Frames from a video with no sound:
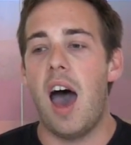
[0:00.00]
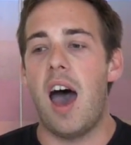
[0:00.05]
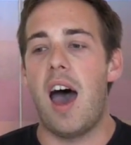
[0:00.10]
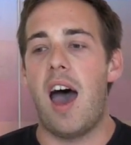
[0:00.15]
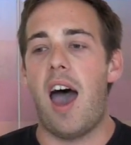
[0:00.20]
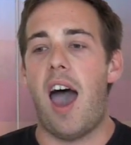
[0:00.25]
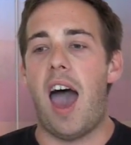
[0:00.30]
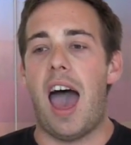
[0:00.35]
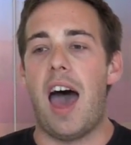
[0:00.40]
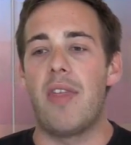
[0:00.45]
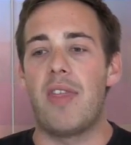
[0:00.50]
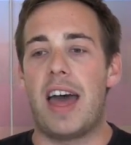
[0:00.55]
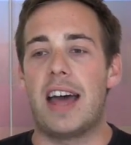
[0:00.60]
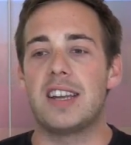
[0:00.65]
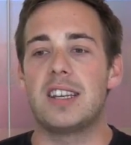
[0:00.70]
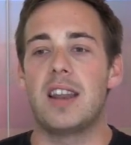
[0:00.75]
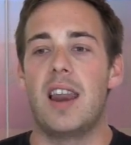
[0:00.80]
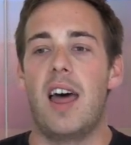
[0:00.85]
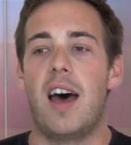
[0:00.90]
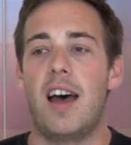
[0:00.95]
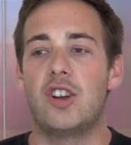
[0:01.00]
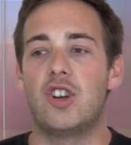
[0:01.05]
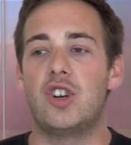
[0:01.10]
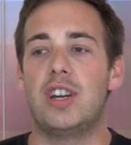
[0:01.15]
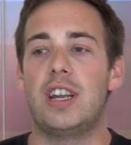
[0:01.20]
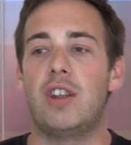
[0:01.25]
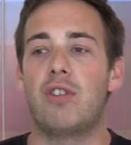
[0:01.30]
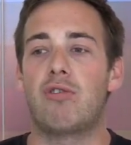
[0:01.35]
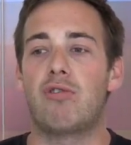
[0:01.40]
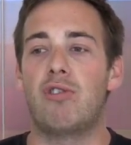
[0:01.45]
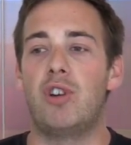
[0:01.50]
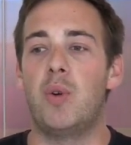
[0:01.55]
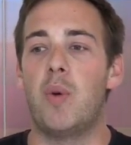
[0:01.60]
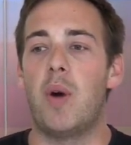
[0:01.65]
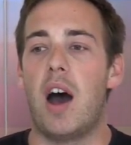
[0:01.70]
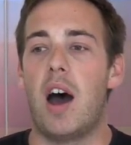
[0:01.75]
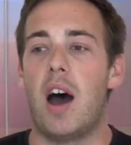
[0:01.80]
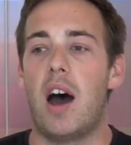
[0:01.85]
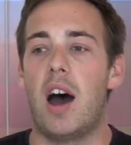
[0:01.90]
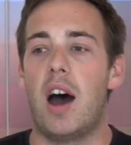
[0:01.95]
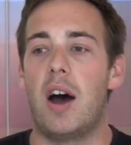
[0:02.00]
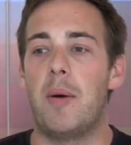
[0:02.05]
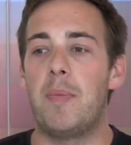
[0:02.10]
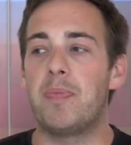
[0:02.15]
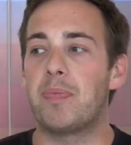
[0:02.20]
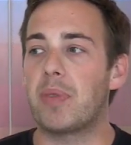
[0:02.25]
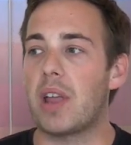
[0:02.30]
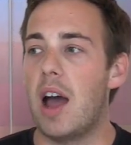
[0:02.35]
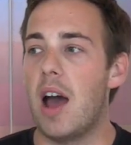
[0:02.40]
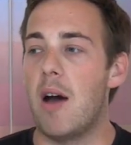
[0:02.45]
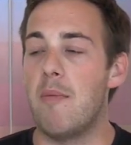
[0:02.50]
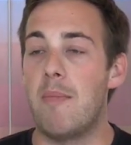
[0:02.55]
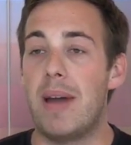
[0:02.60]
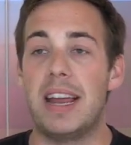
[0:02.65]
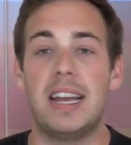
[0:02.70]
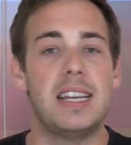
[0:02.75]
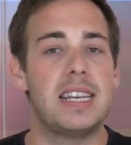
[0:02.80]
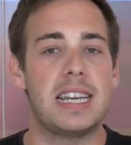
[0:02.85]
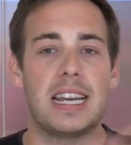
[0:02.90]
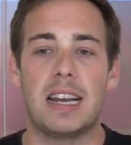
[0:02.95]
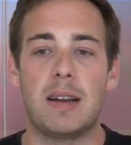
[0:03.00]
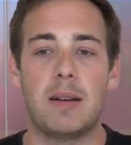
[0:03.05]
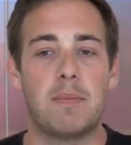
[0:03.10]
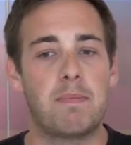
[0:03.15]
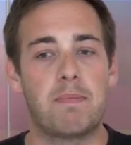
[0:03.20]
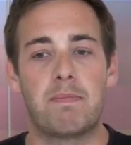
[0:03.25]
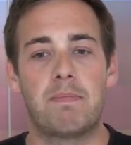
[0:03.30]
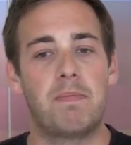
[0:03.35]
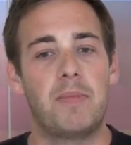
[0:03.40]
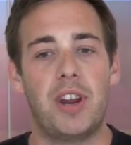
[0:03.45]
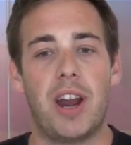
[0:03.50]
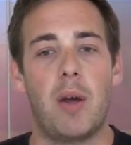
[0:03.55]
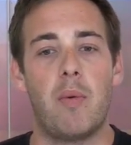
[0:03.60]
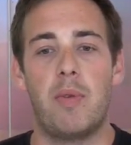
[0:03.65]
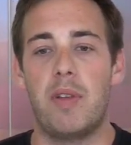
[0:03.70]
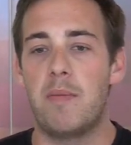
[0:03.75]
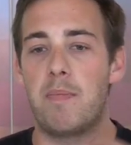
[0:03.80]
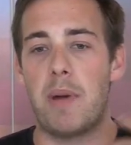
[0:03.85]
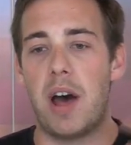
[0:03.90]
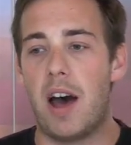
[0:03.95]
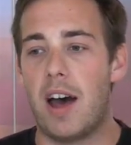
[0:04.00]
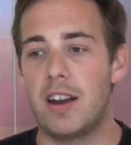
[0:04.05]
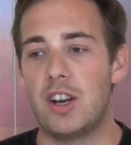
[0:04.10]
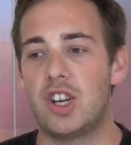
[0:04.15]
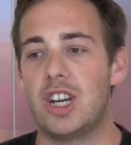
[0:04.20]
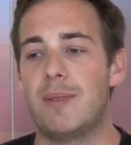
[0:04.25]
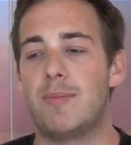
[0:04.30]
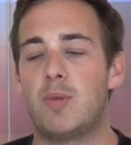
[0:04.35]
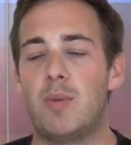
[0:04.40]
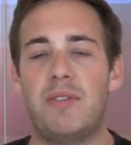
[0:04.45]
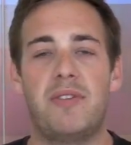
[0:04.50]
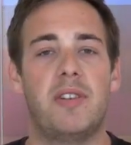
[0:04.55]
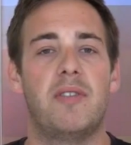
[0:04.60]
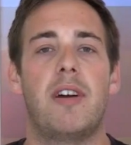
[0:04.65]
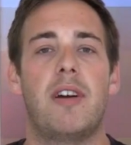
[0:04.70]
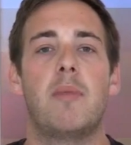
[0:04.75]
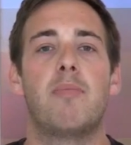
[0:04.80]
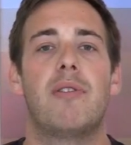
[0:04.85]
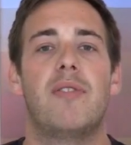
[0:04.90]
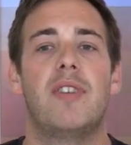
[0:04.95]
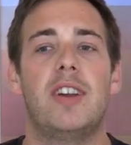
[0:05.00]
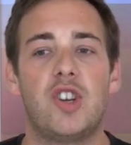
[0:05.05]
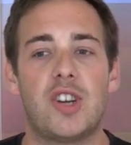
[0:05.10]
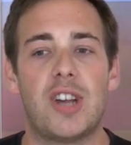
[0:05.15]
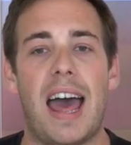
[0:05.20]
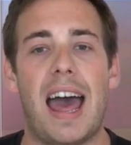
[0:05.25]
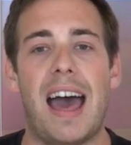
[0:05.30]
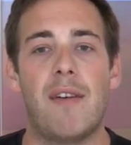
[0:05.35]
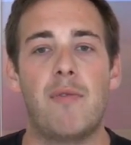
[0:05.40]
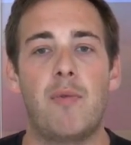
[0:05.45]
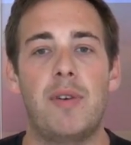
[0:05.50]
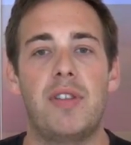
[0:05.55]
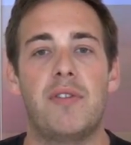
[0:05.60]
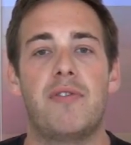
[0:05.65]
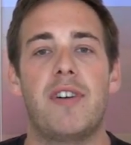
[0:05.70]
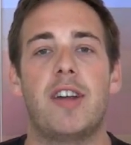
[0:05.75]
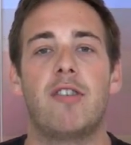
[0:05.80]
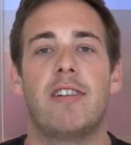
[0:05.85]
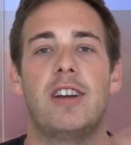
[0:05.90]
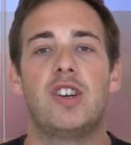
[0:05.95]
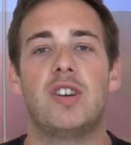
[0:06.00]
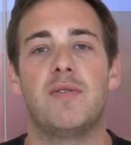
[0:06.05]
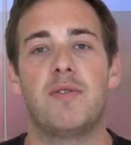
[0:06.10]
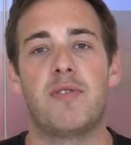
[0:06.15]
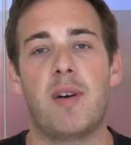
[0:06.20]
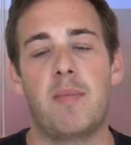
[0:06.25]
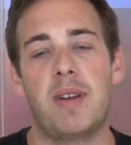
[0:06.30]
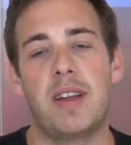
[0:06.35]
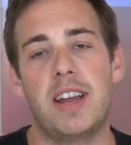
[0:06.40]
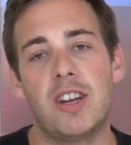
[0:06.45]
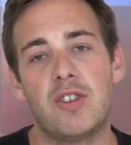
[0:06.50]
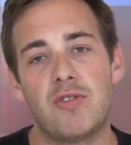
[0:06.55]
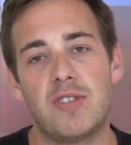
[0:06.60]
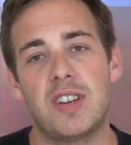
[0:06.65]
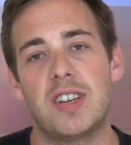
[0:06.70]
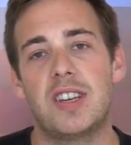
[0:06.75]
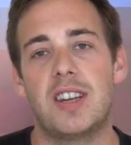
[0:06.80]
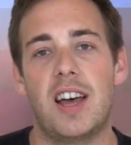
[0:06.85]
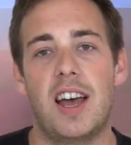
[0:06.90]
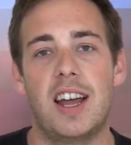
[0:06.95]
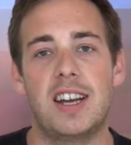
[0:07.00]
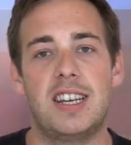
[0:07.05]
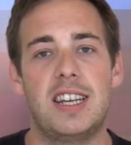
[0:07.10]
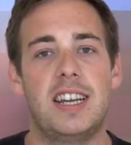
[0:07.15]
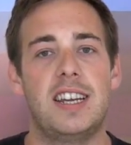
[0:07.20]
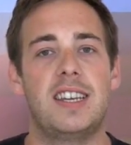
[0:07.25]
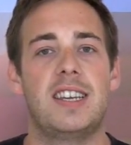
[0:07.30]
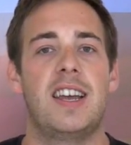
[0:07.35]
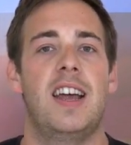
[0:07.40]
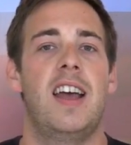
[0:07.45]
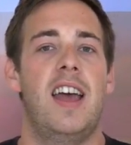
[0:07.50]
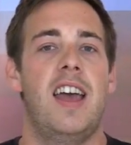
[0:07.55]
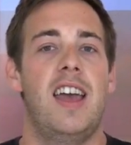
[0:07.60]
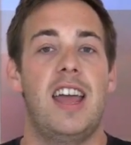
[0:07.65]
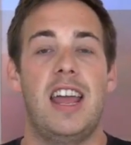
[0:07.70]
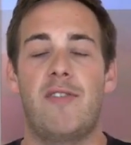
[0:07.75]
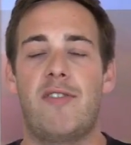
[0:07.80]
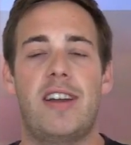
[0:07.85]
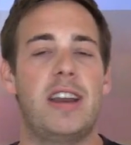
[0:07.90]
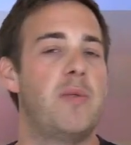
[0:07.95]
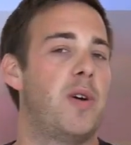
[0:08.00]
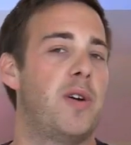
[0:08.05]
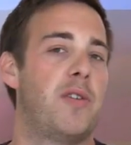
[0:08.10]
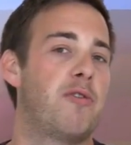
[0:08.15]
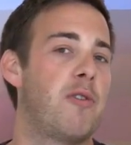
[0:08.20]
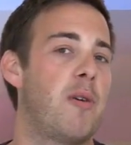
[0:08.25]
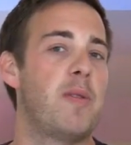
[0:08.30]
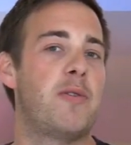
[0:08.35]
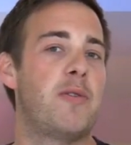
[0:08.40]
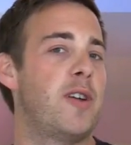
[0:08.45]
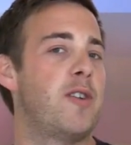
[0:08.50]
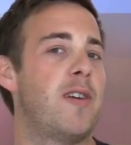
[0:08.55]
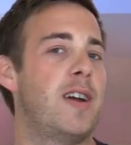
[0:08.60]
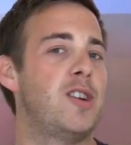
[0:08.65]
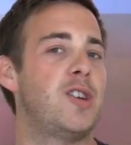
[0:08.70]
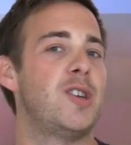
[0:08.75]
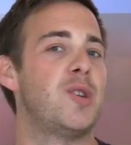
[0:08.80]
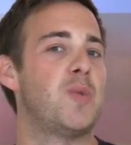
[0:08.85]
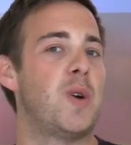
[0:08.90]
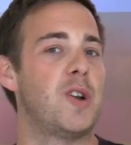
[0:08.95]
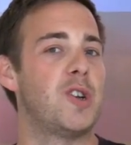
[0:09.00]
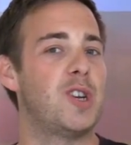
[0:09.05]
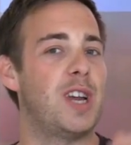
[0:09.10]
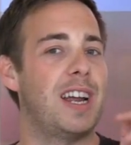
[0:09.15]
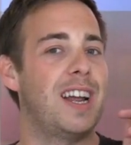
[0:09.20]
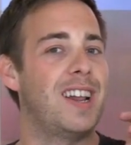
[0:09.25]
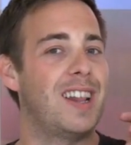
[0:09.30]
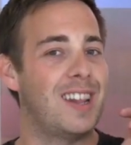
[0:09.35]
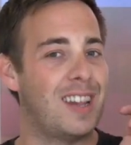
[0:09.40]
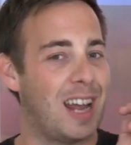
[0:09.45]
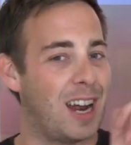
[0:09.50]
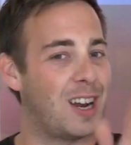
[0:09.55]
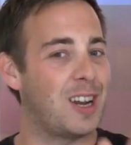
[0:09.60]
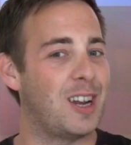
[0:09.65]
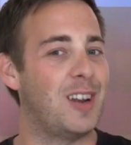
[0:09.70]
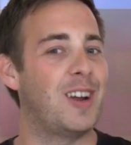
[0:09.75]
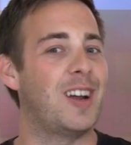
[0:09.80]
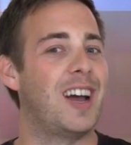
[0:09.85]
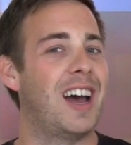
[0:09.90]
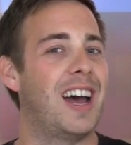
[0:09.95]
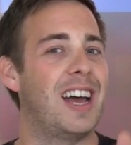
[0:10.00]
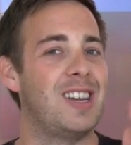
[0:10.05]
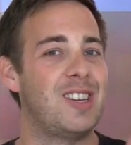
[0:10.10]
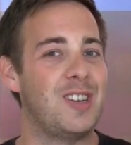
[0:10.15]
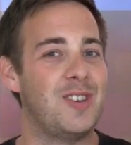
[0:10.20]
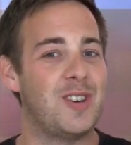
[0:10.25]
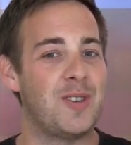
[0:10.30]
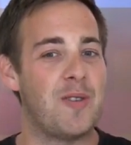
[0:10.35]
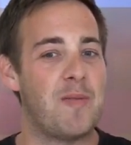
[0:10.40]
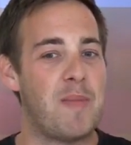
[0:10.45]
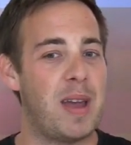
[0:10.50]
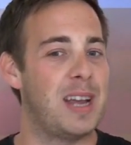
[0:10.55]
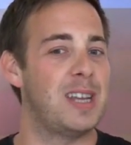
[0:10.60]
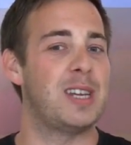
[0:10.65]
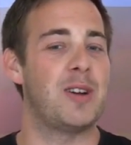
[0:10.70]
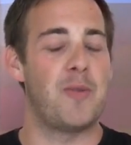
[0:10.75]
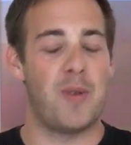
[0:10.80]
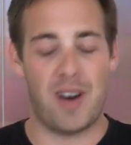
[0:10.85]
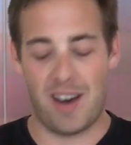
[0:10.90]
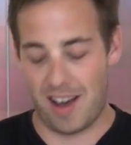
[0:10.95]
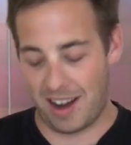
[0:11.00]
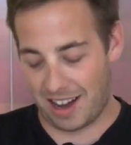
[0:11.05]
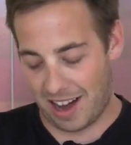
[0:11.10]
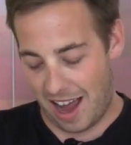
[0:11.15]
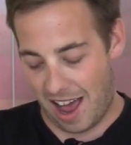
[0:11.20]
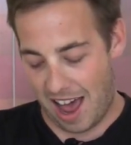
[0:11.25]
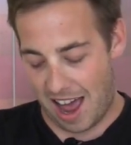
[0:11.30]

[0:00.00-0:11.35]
And that's largely through our amazing, you know, with the partnerships we feel very privileged to have with the Federation of Family History Societies. If anyone from the Federation is watching, thank you guys, you do amazing work.